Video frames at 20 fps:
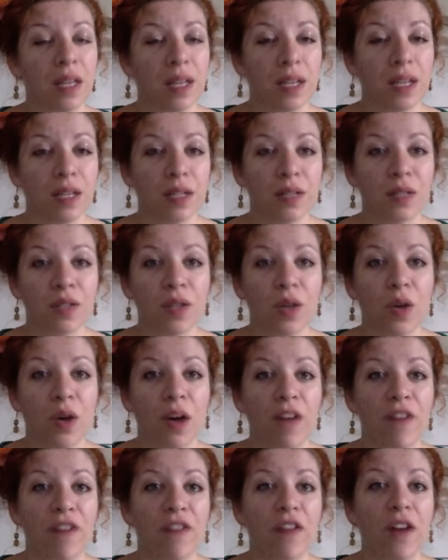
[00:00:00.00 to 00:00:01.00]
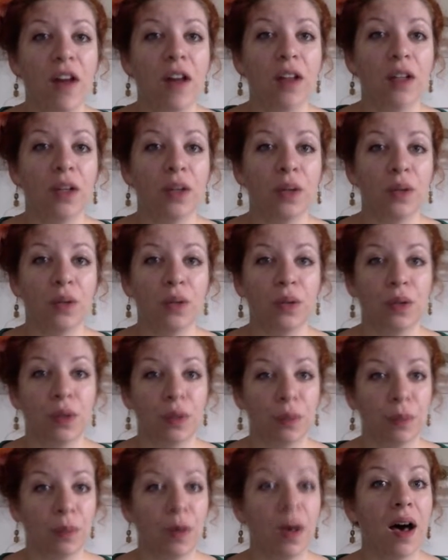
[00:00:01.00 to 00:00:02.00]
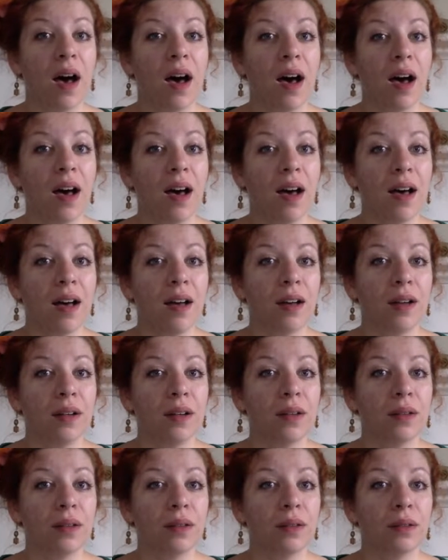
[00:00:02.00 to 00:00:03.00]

and so I followed the mob.